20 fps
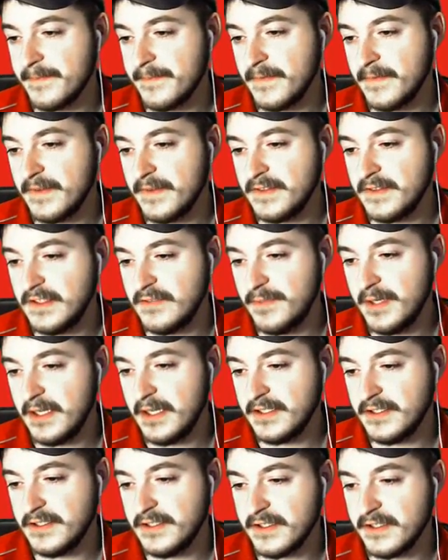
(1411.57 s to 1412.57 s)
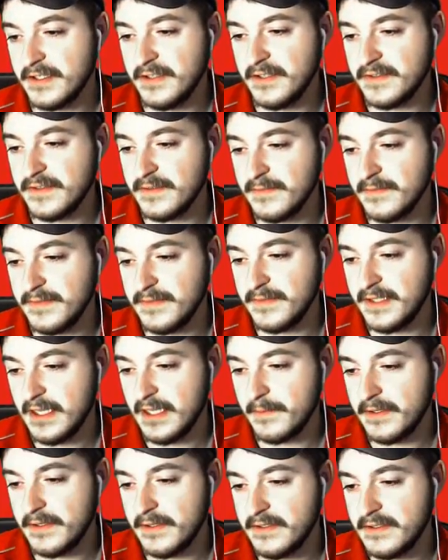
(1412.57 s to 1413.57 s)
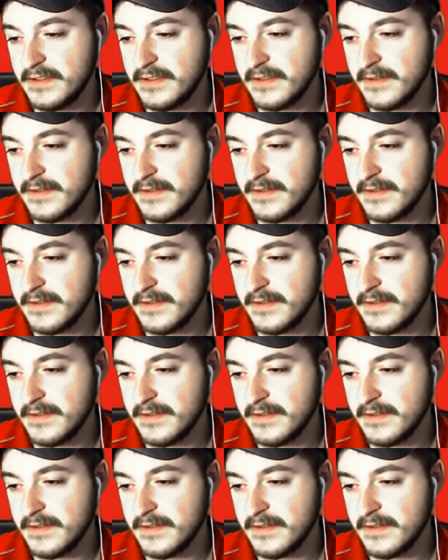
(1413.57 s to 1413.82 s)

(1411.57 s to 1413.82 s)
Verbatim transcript: See if Pikachu can do some damage.